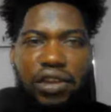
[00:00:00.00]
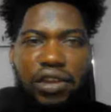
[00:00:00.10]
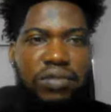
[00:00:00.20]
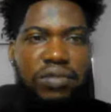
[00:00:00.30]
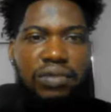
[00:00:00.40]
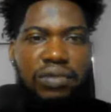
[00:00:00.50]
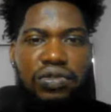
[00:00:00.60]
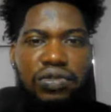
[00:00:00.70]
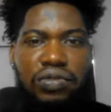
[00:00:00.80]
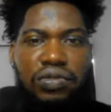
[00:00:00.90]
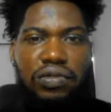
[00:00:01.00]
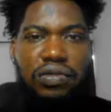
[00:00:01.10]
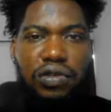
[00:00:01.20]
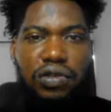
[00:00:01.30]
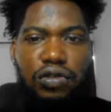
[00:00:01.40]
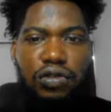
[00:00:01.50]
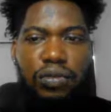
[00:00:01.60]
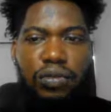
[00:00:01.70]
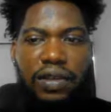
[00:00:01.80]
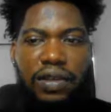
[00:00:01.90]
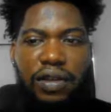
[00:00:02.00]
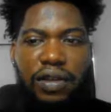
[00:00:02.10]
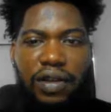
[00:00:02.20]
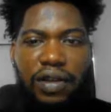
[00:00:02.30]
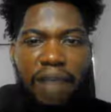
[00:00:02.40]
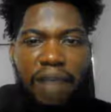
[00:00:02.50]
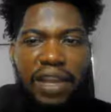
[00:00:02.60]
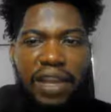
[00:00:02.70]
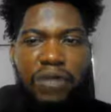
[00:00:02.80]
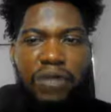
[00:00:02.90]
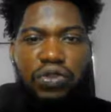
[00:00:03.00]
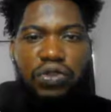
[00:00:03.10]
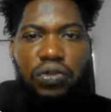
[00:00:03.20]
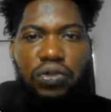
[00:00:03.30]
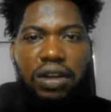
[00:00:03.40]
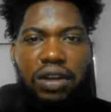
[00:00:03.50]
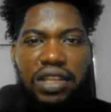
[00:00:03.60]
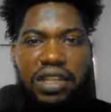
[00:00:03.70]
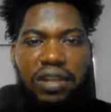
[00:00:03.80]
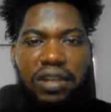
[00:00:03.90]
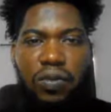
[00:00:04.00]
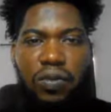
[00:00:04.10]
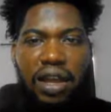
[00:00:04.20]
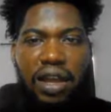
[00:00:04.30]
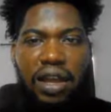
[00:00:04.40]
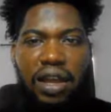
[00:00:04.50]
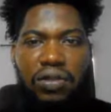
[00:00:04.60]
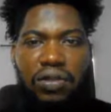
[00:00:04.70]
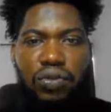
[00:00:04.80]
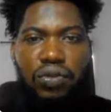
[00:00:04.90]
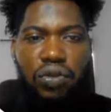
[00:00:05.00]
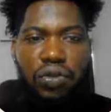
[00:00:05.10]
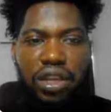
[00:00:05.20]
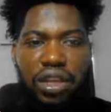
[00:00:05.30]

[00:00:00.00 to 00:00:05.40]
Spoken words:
you'll be able to you'll be happy that you'll be able to create a well and good looking